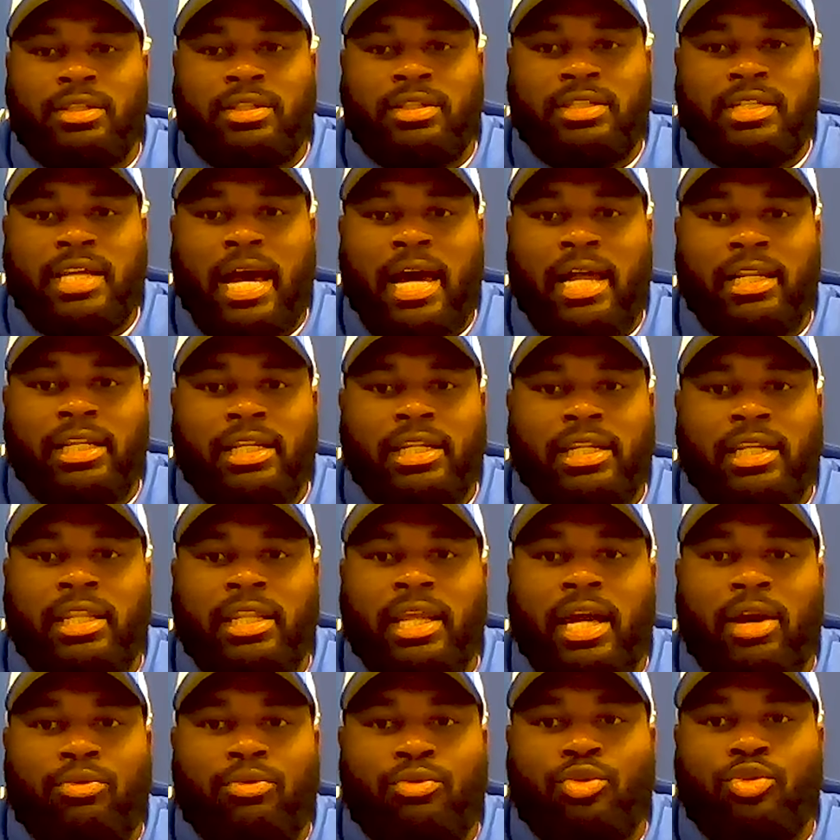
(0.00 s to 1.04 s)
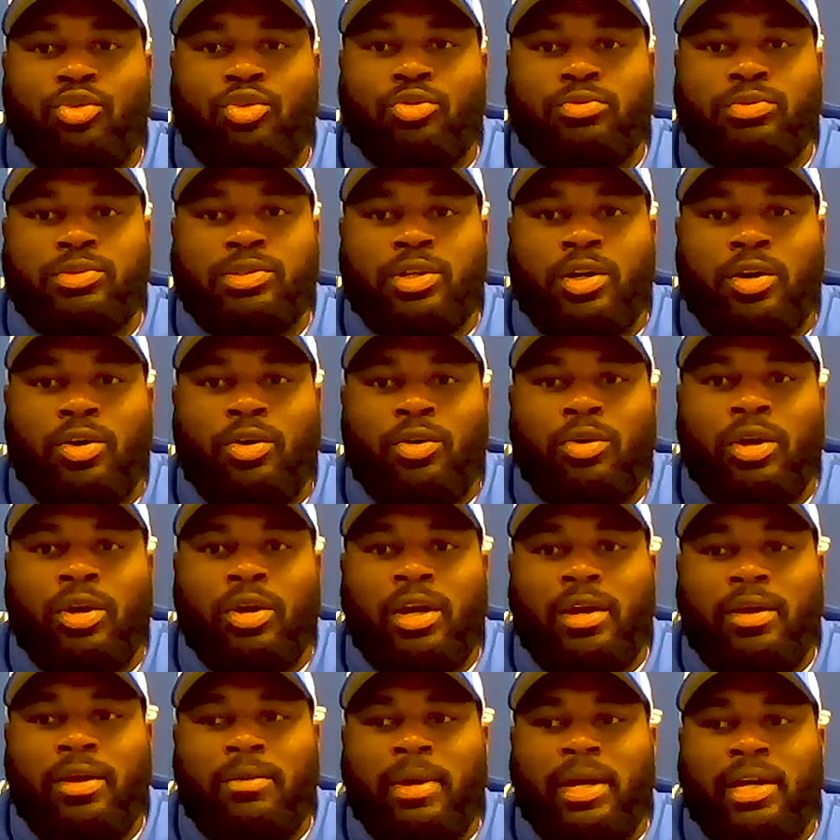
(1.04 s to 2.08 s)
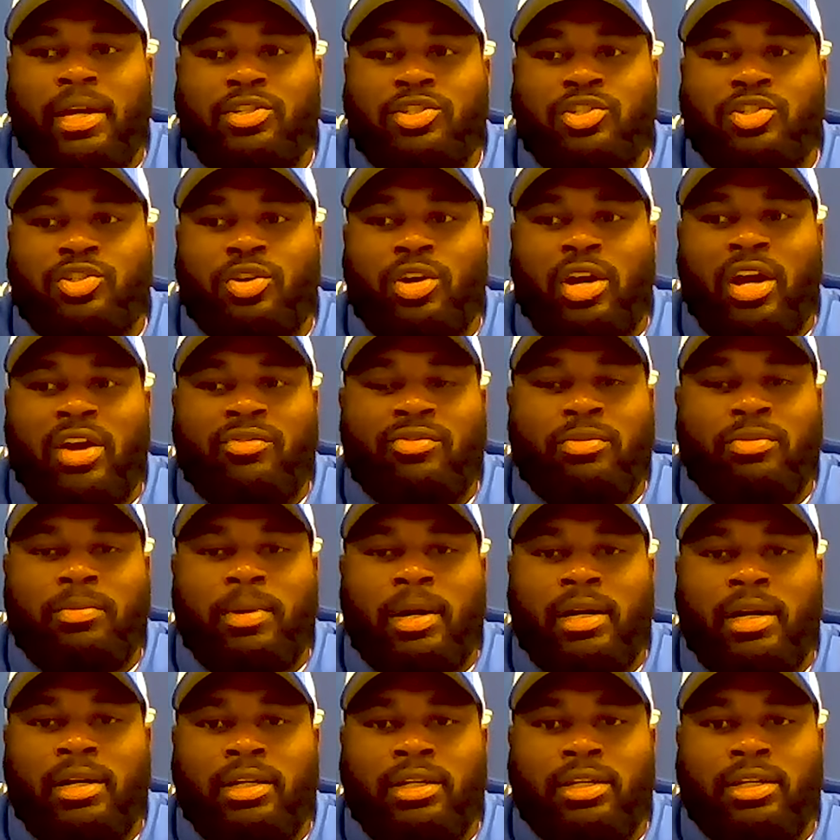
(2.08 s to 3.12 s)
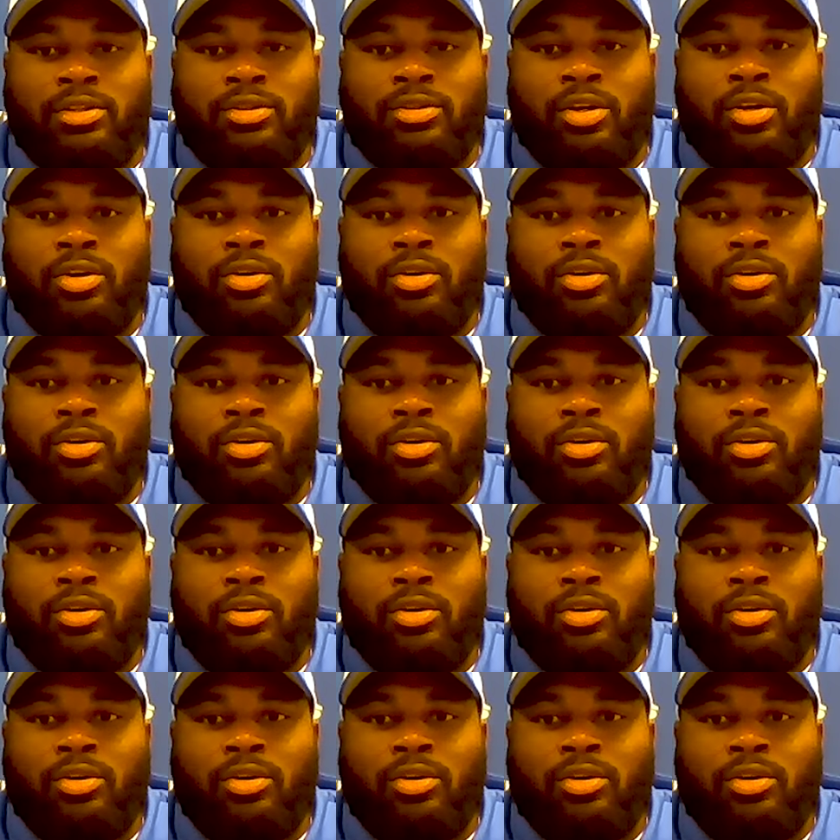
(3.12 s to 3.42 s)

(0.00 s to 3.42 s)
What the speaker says: talent in that room. So making sure everybody,